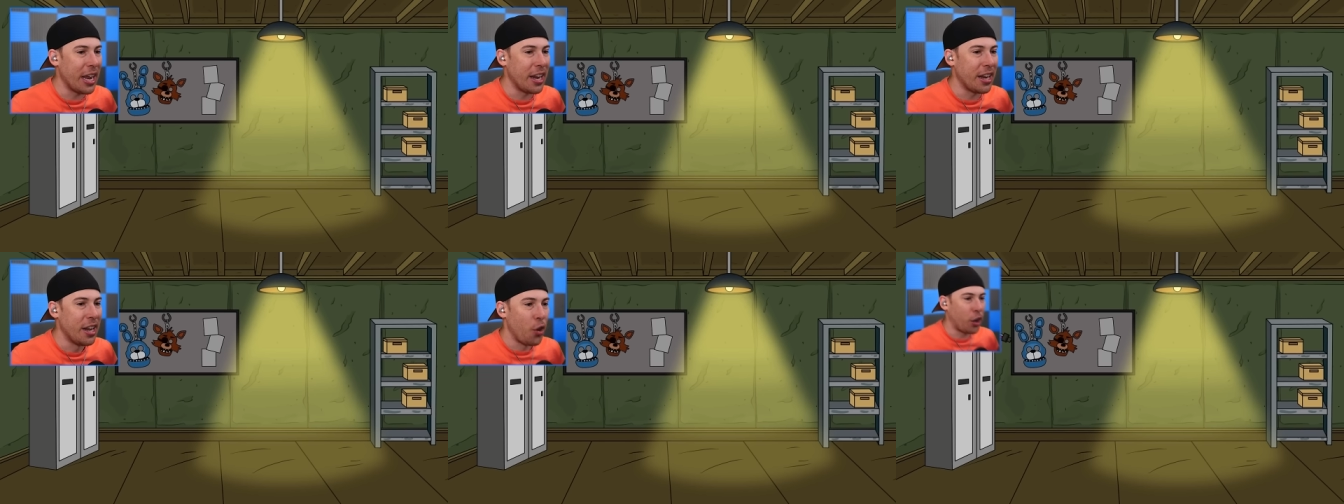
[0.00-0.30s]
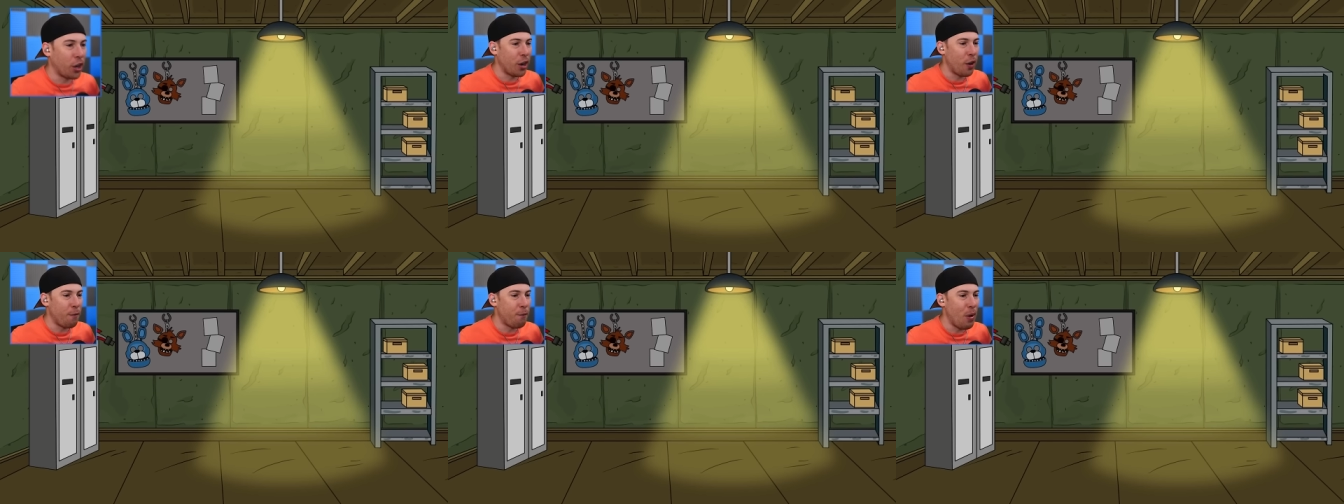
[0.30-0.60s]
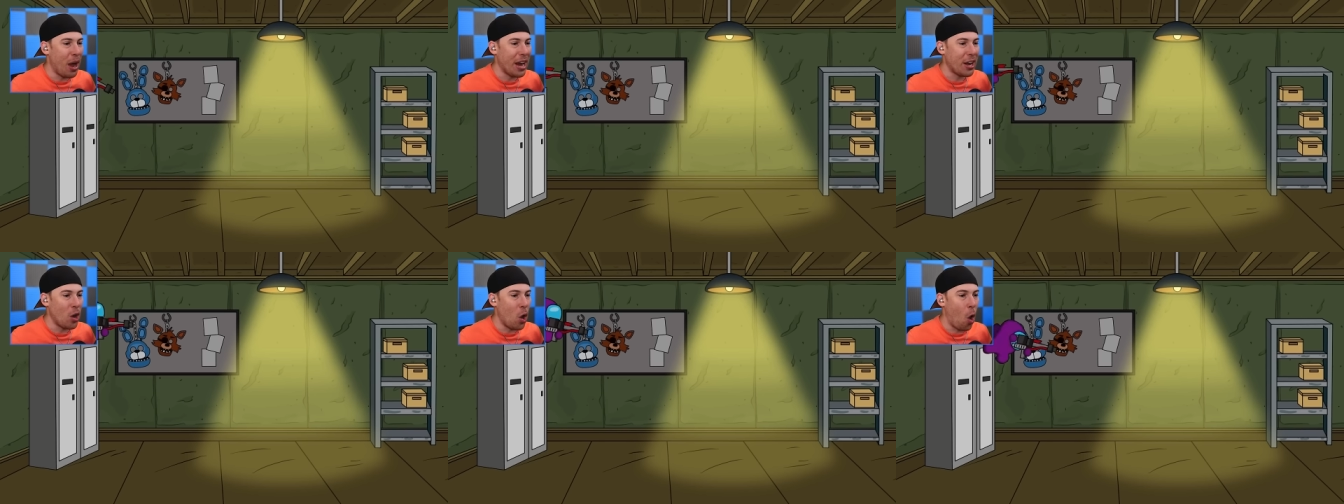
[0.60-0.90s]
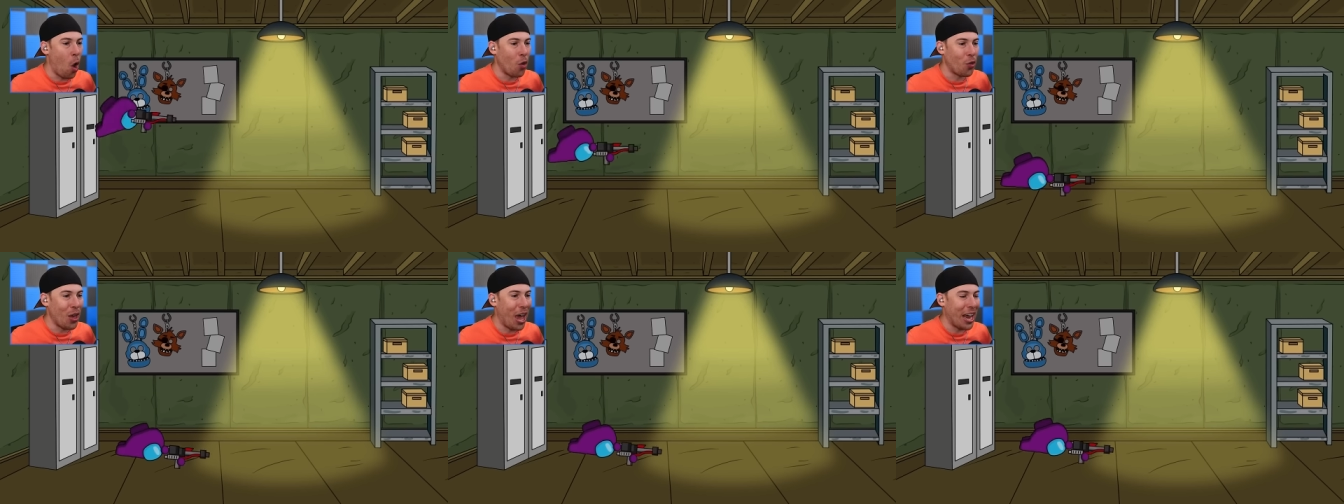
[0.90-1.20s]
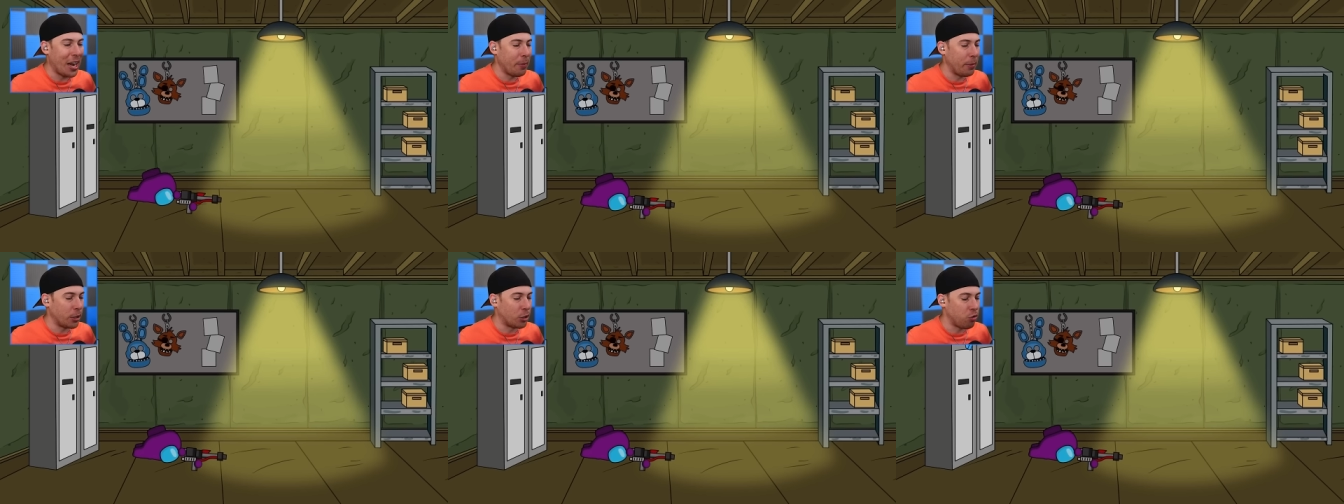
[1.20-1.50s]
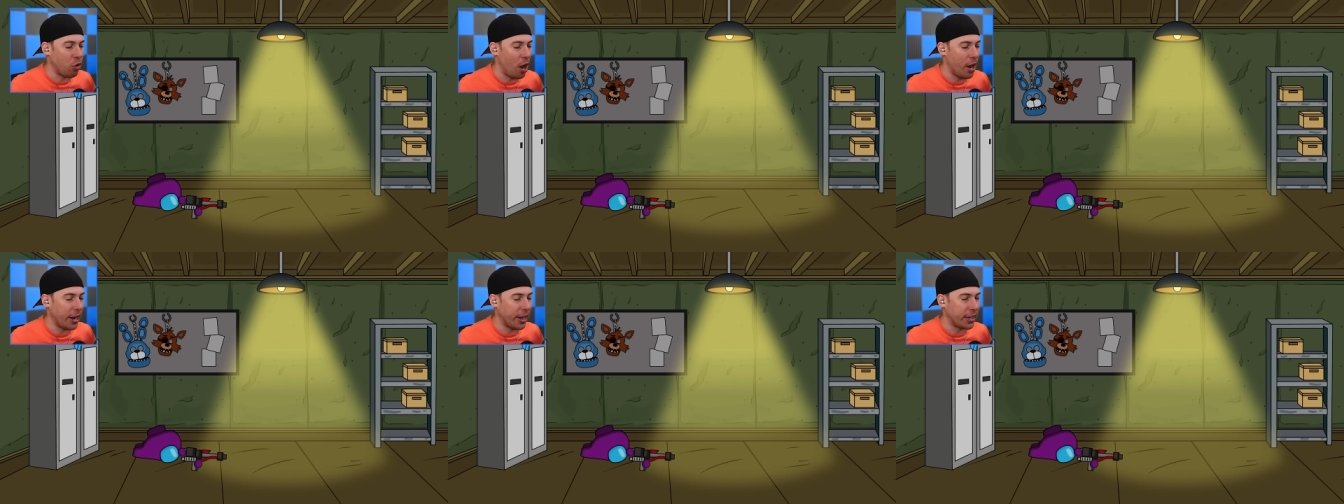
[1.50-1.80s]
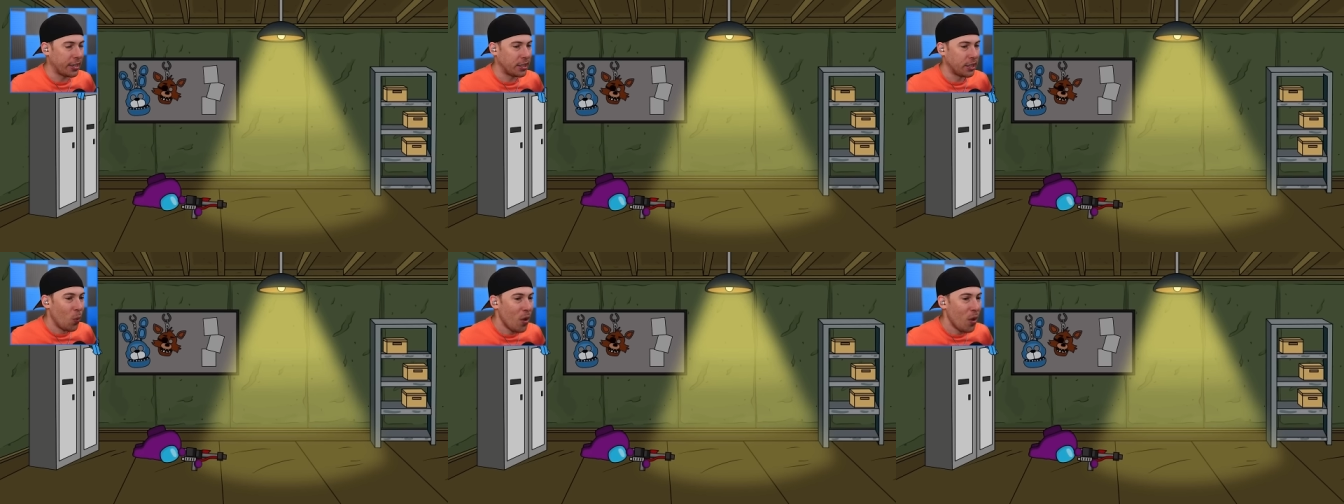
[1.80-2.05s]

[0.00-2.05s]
in. They're gonna find all the animatronics.